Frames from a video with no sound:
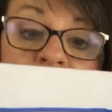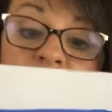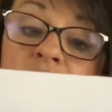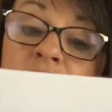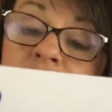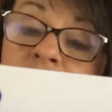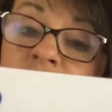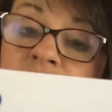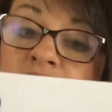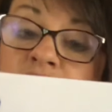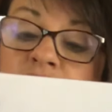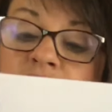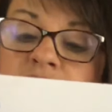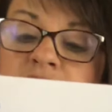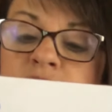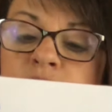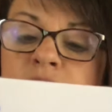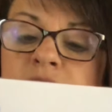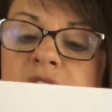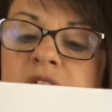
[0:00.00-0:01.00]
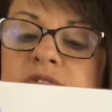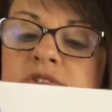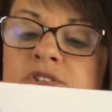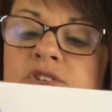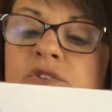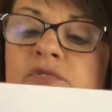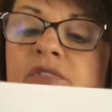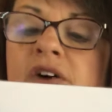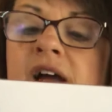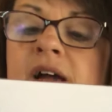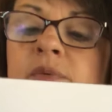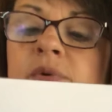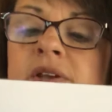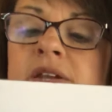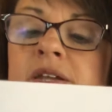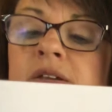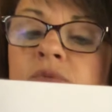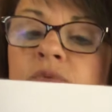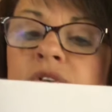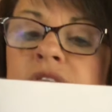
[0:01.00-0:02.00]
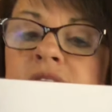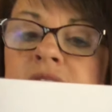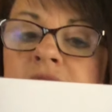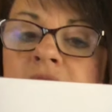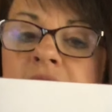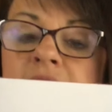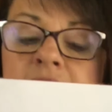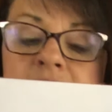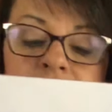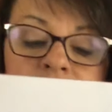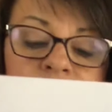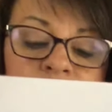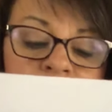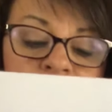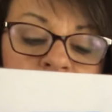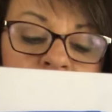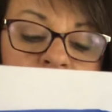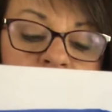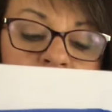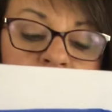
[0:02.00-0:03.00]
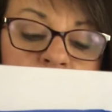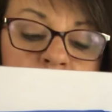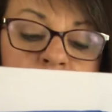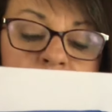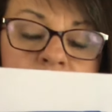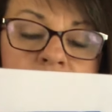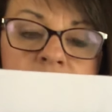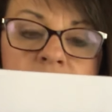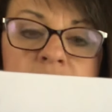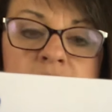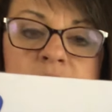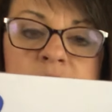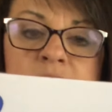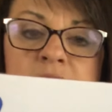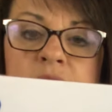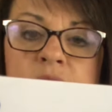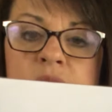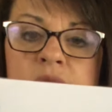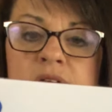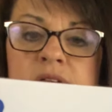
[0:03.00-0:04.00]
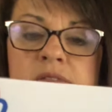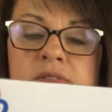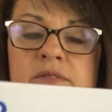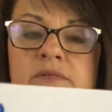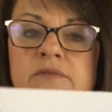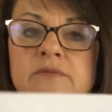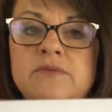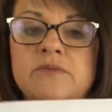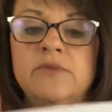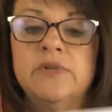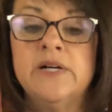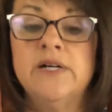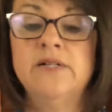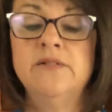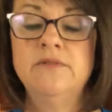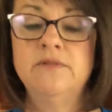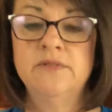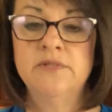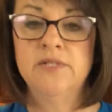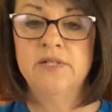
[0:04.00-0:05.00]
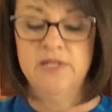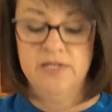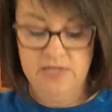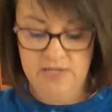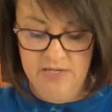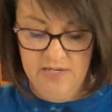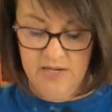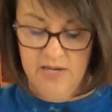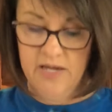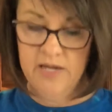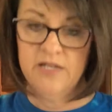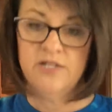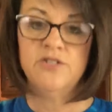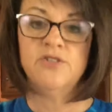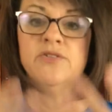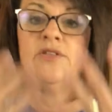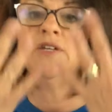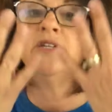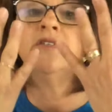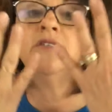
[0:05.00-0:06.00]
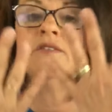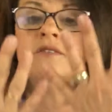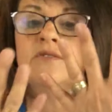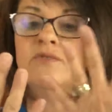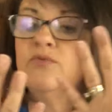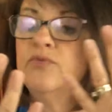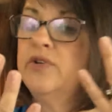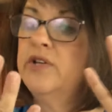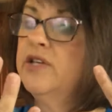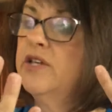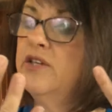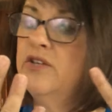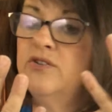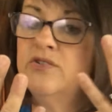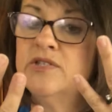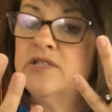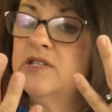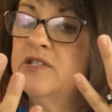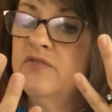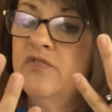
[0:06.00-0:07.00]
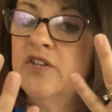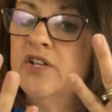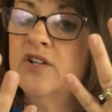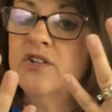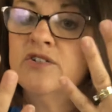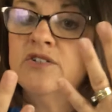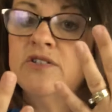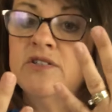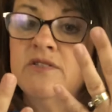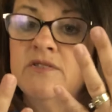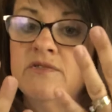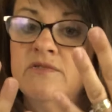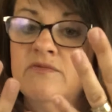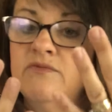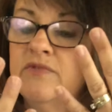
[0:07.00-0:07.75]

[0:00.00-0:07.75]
So I have to figure this one out. So if I went in with 9, what am I going to come out with? Well, I could do this. We can use these fingers.